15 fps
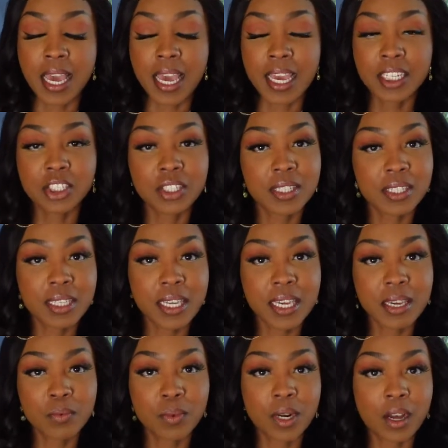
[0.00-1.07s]
and just
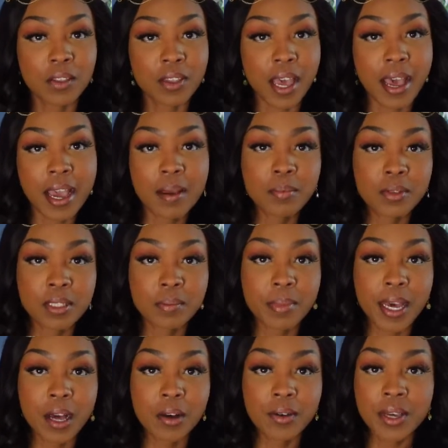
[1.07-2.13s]
see what all the hype was
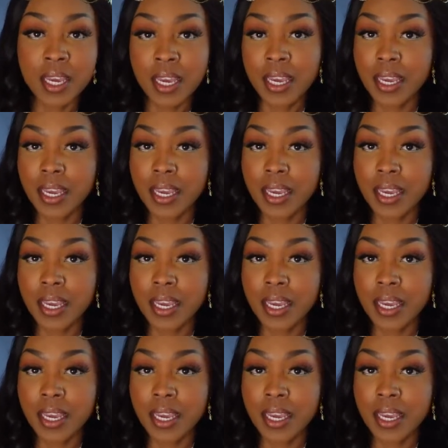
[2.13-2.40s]
about.